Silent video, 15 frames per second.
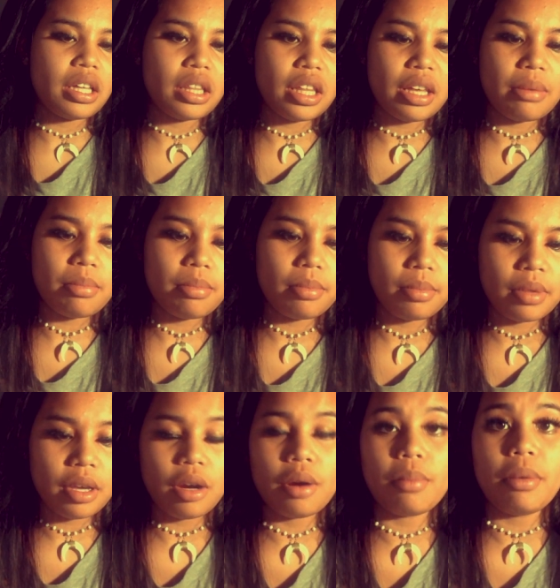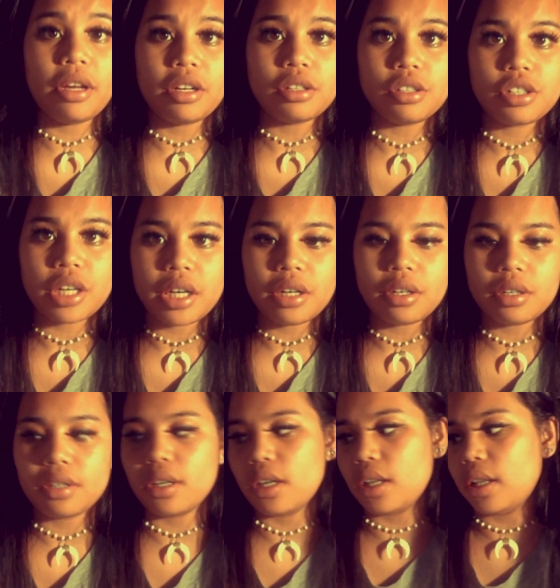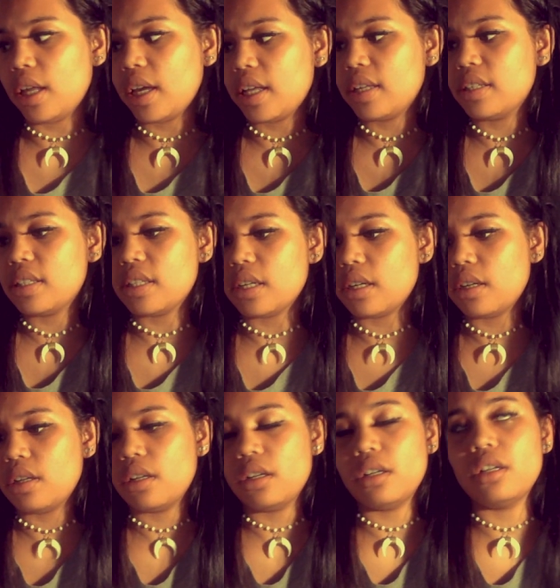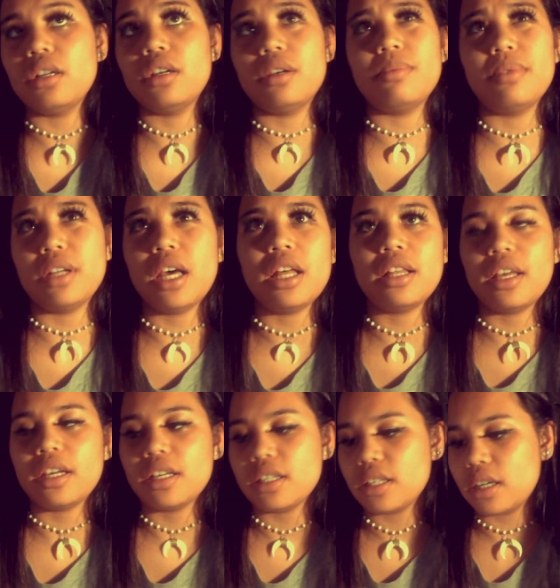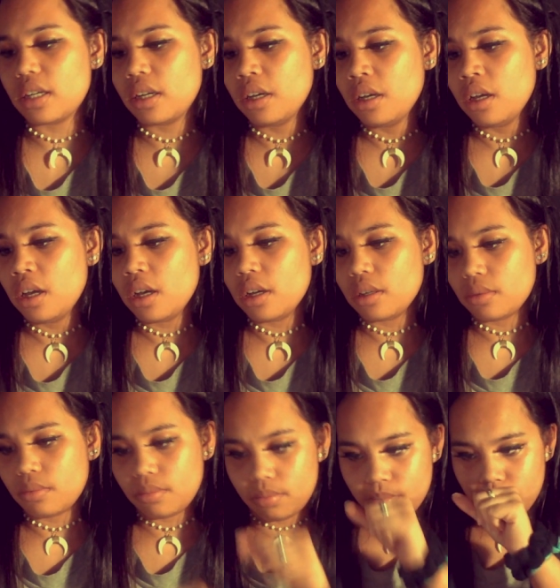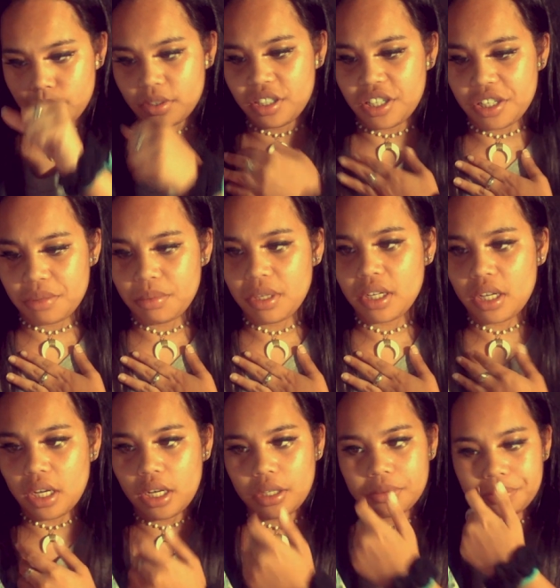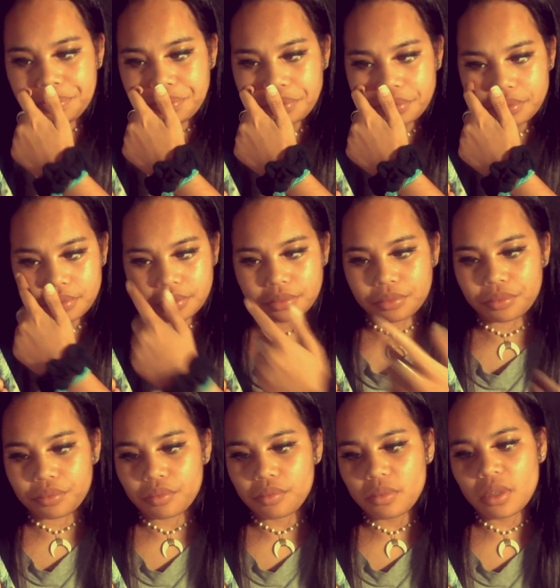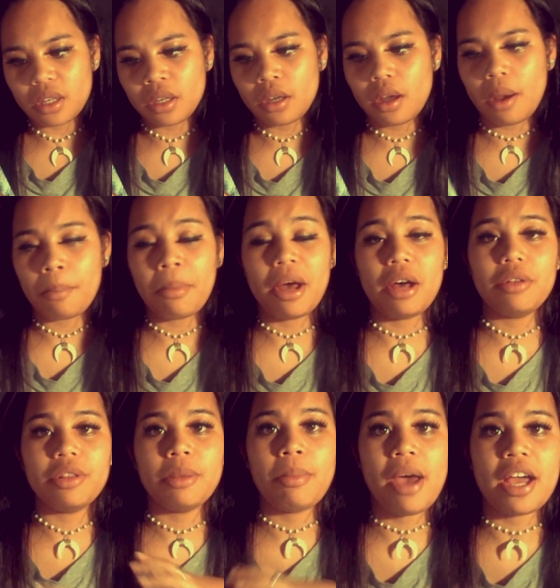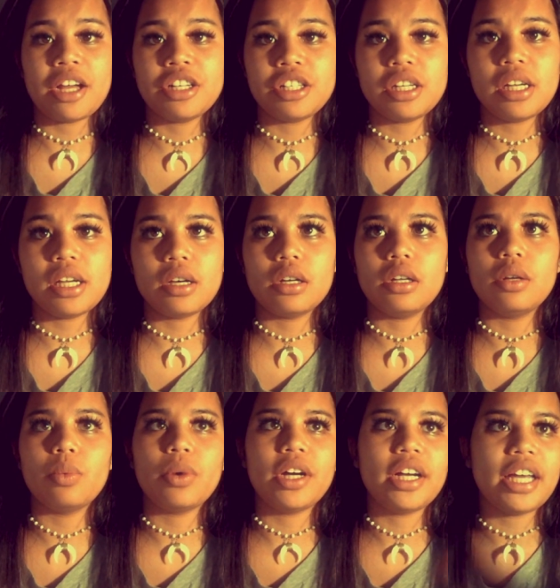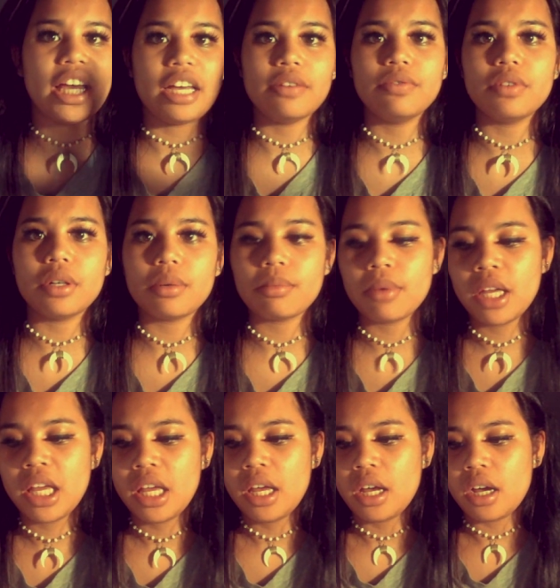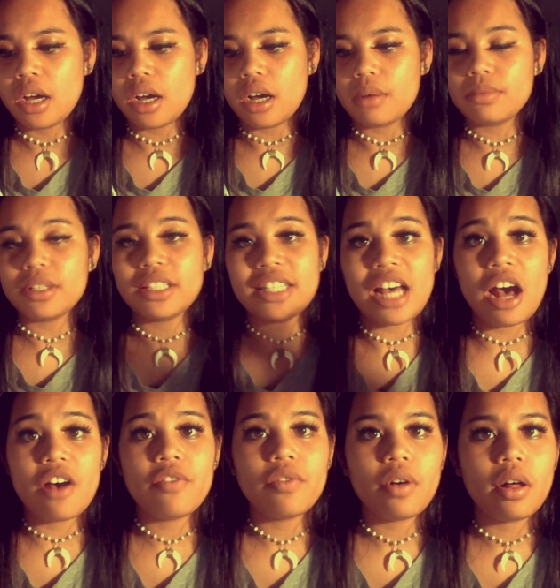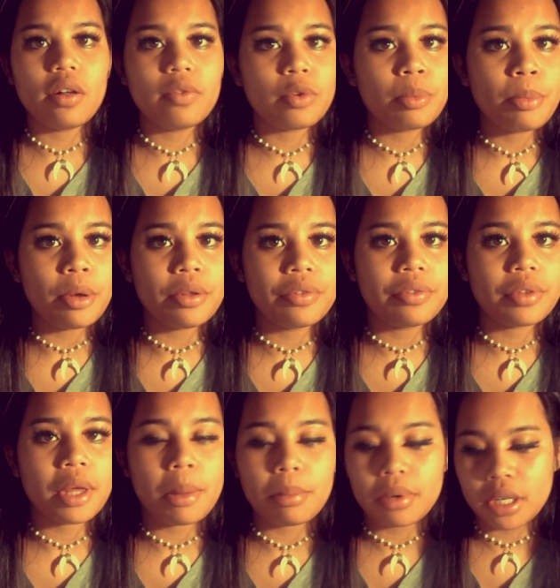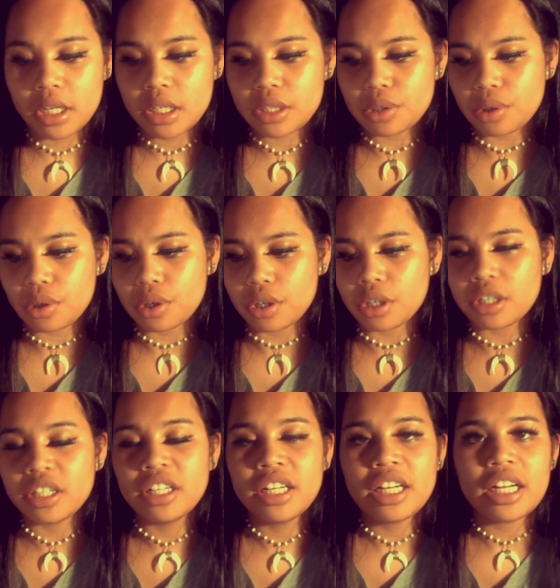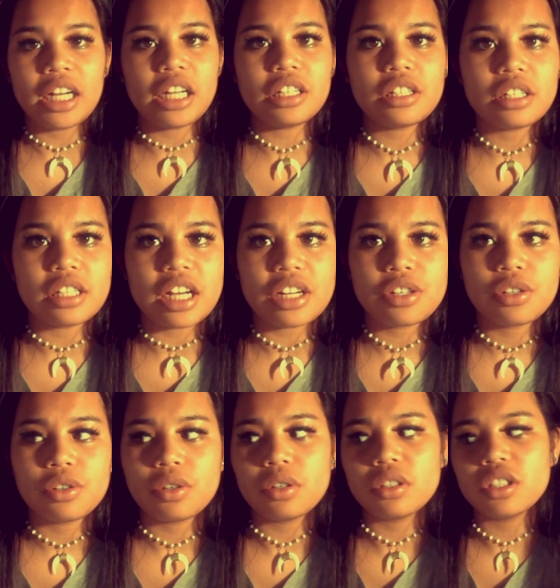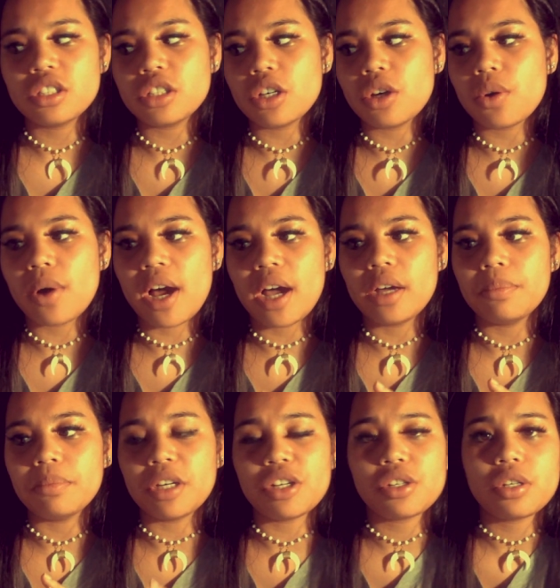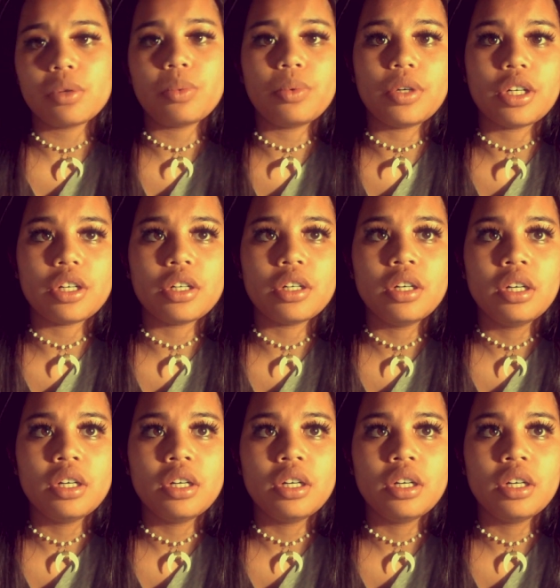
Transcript: they they are made in China, and like I said, not like I said. Excuse me. Um, about the packaging and where it came from. Um, the downfall for both companies are international, so I'm not sure where